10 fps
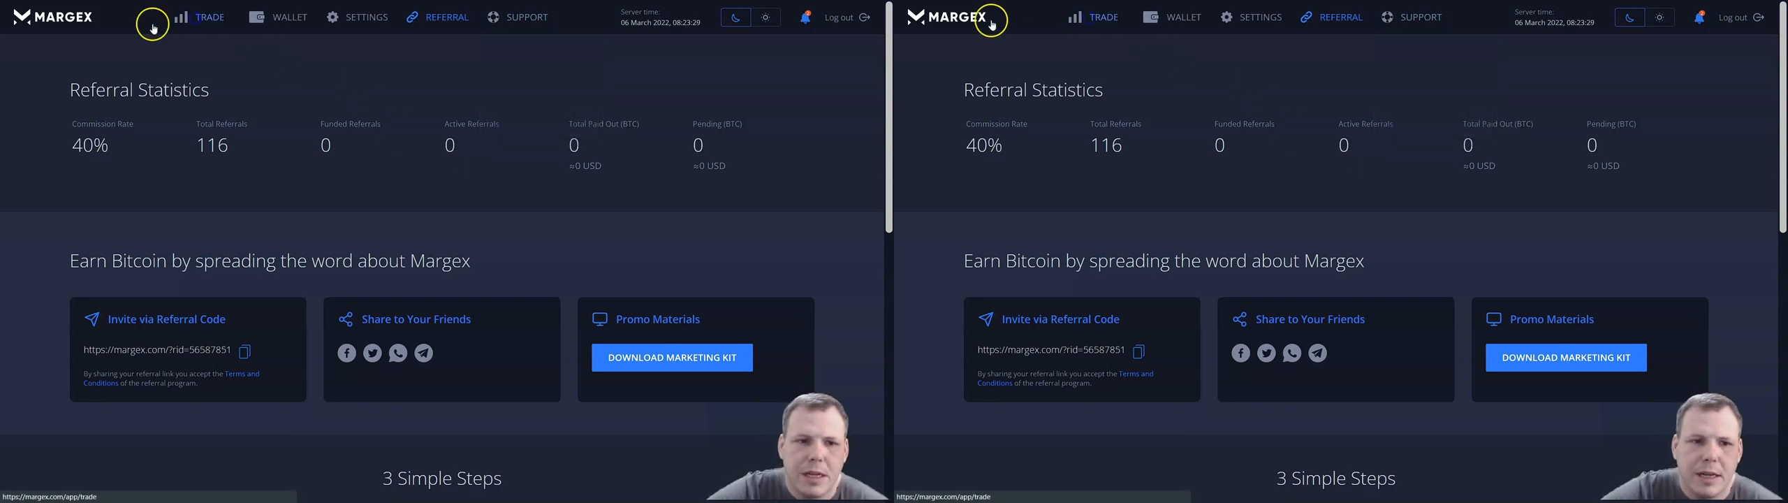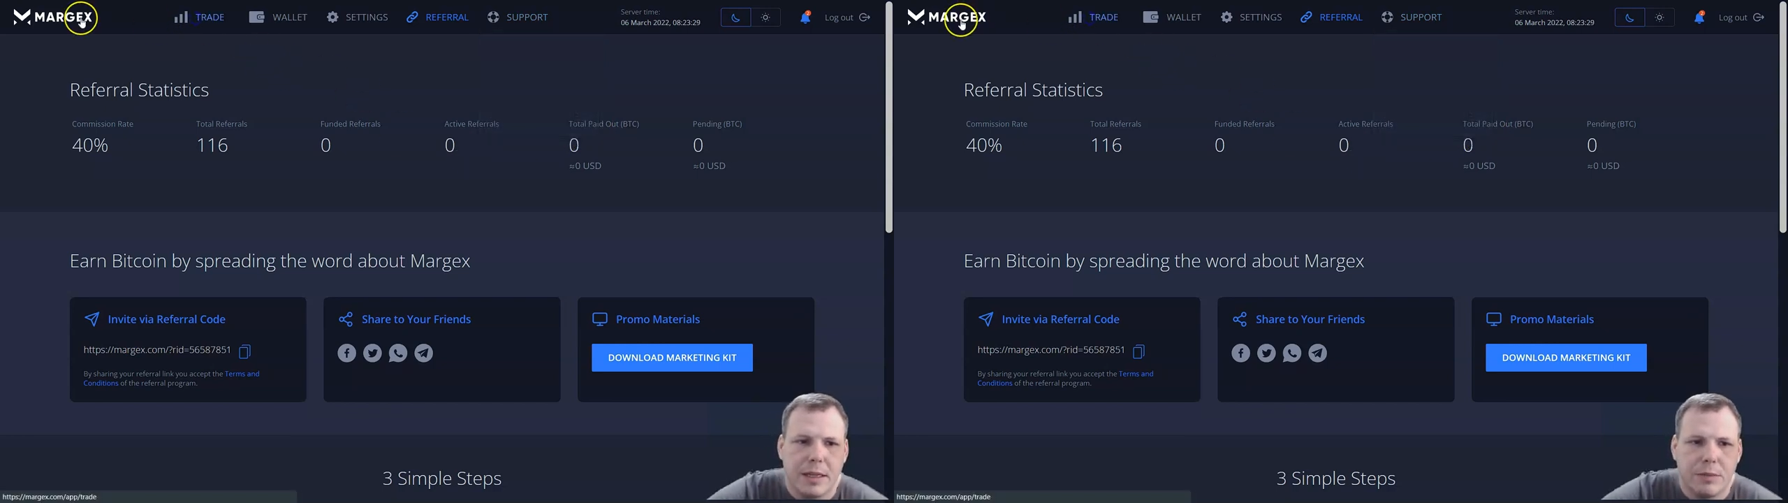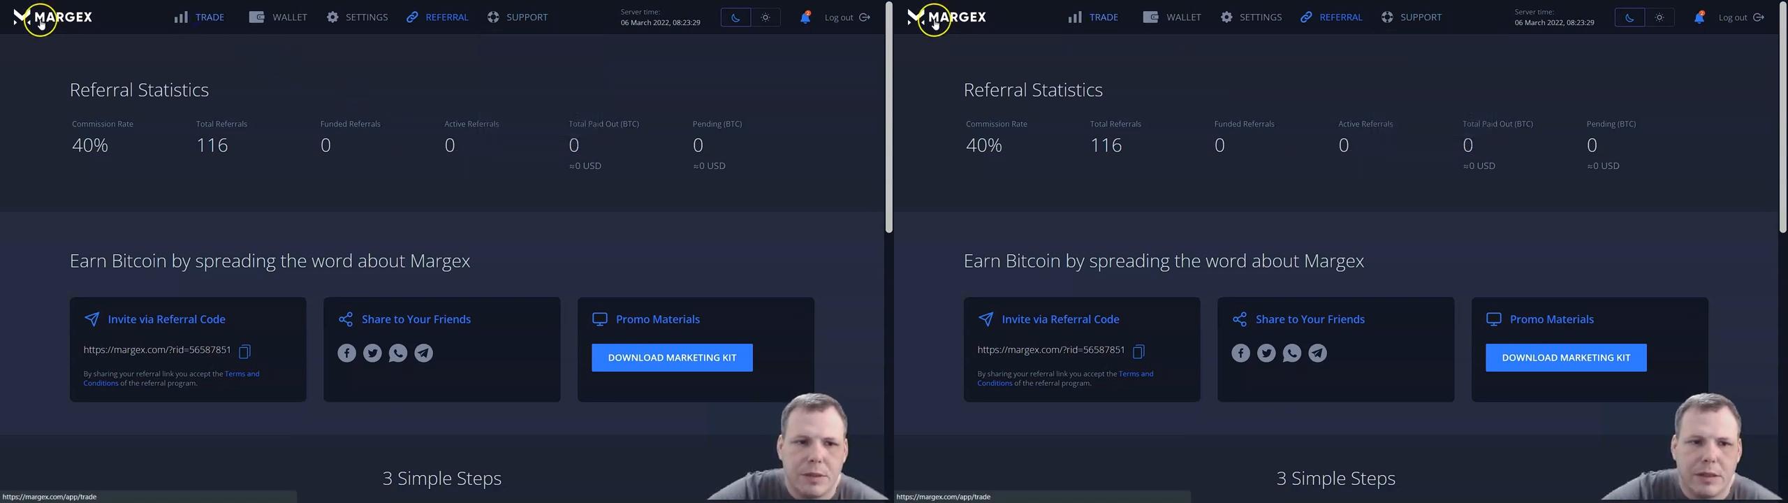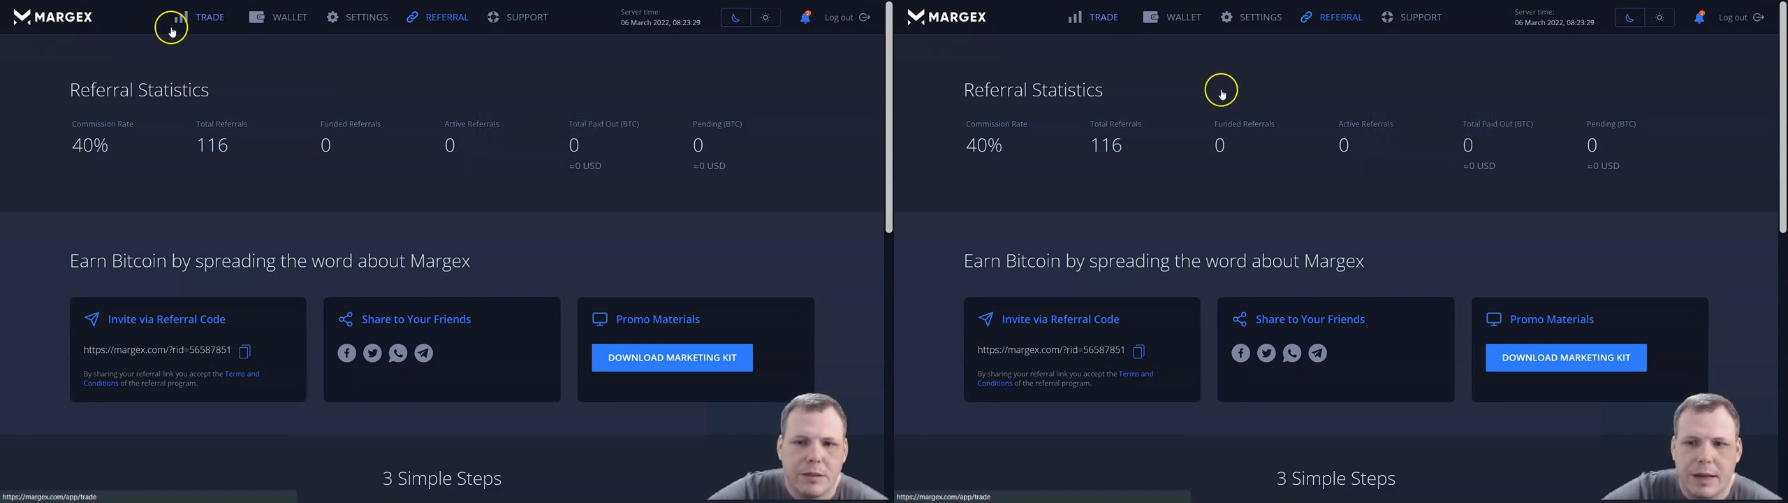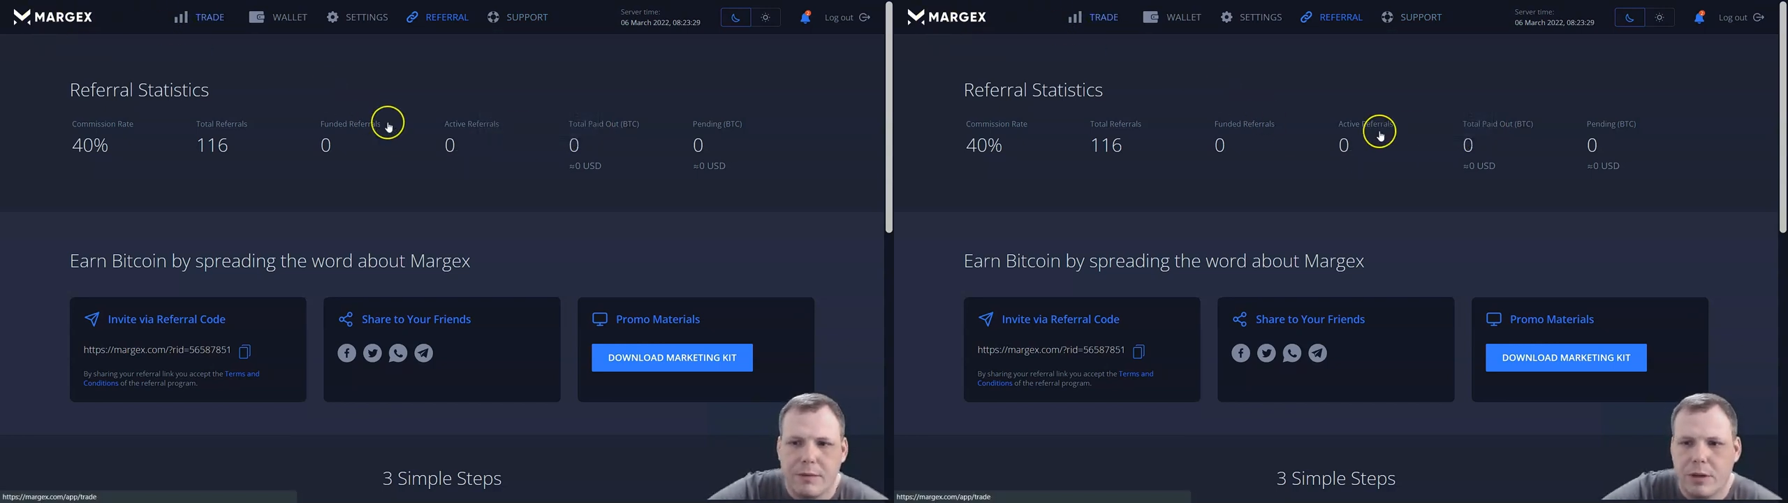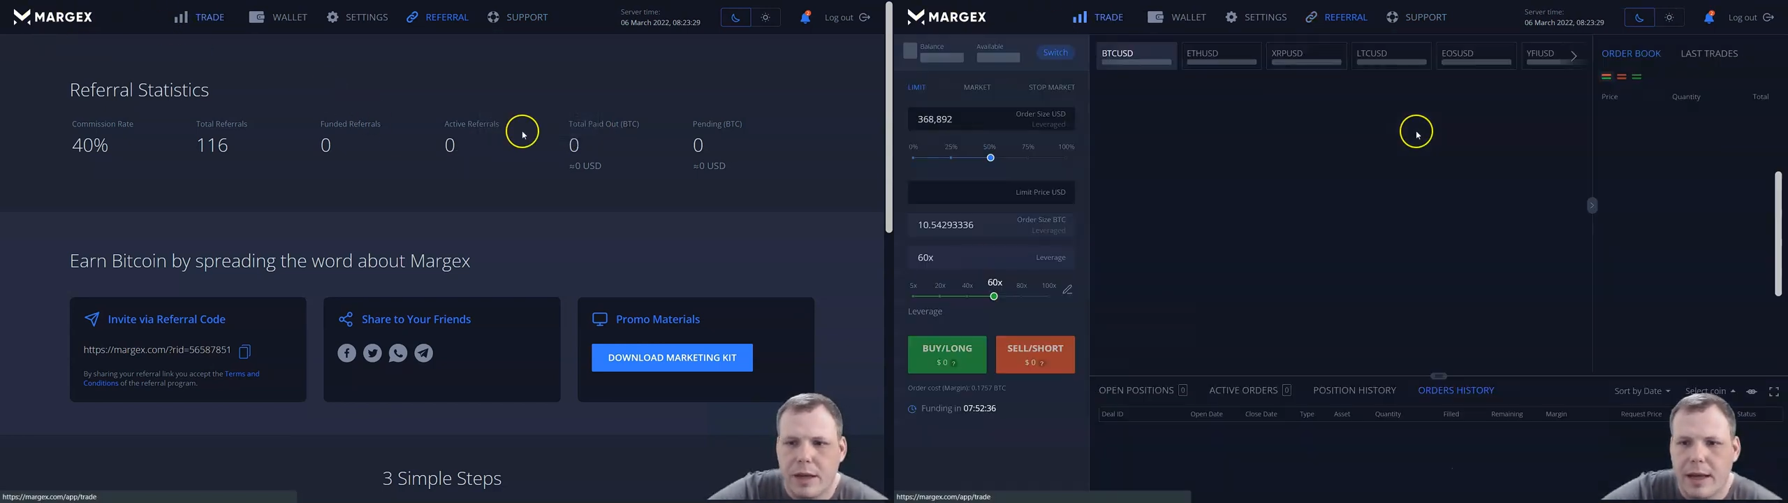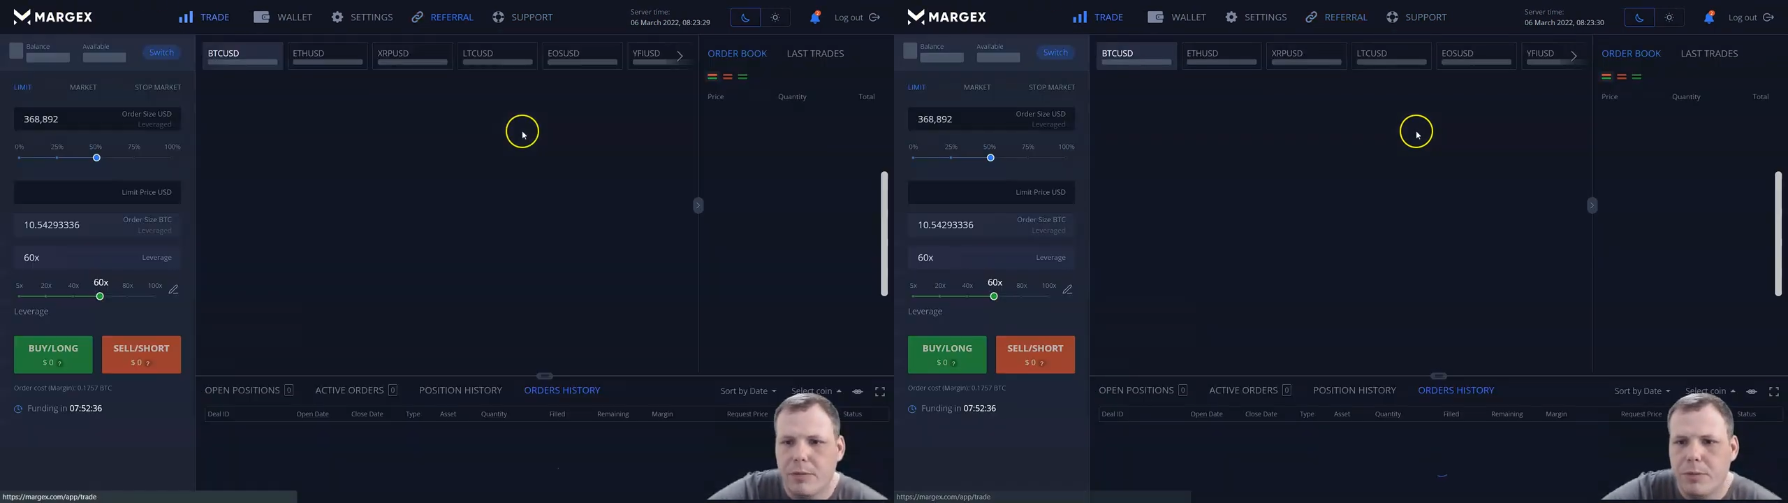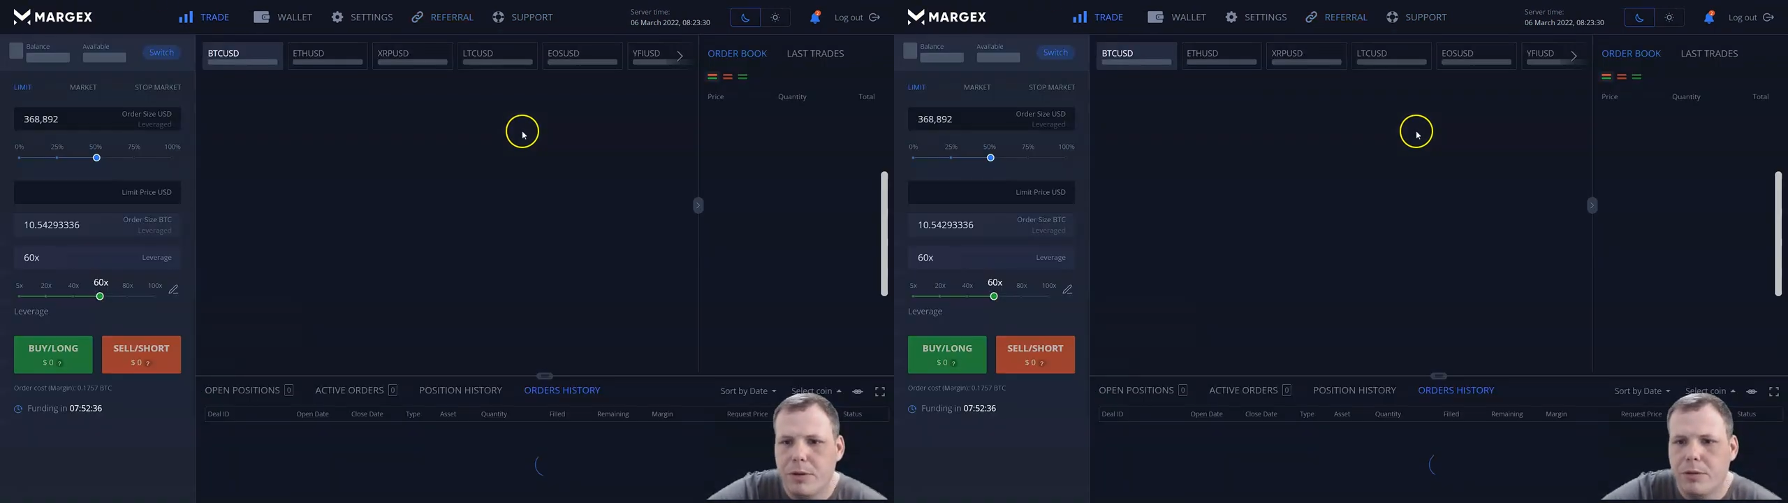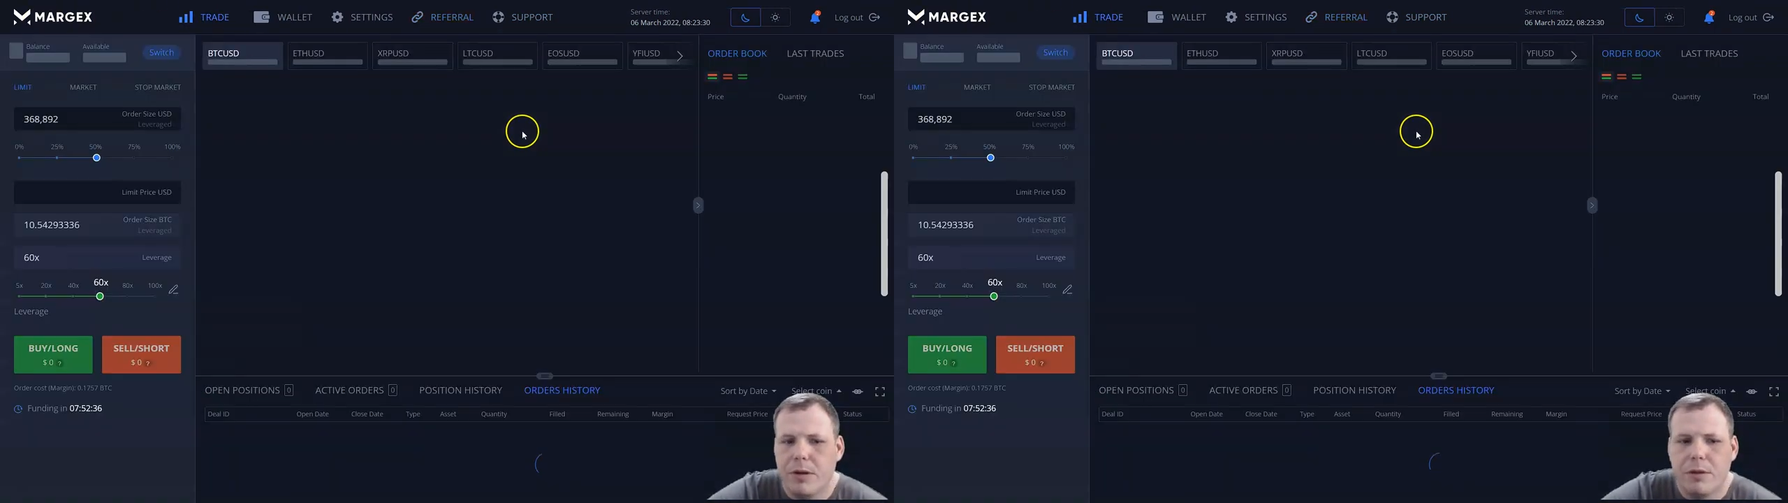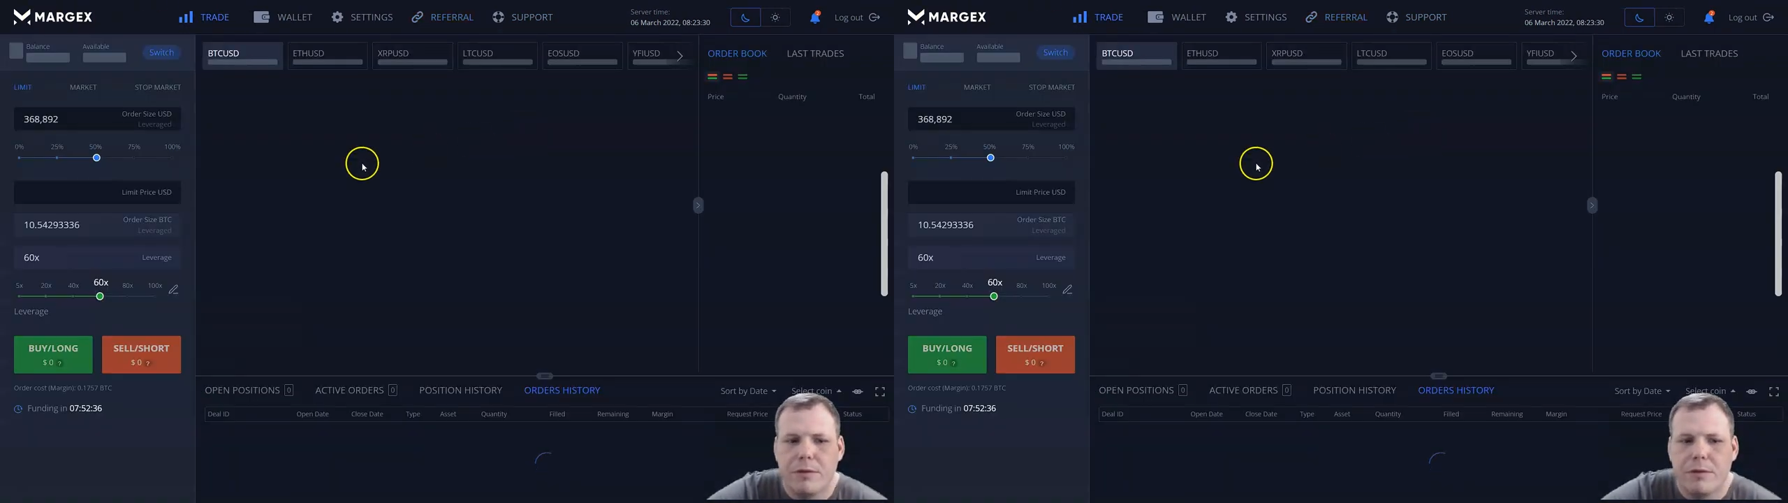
as well that will help you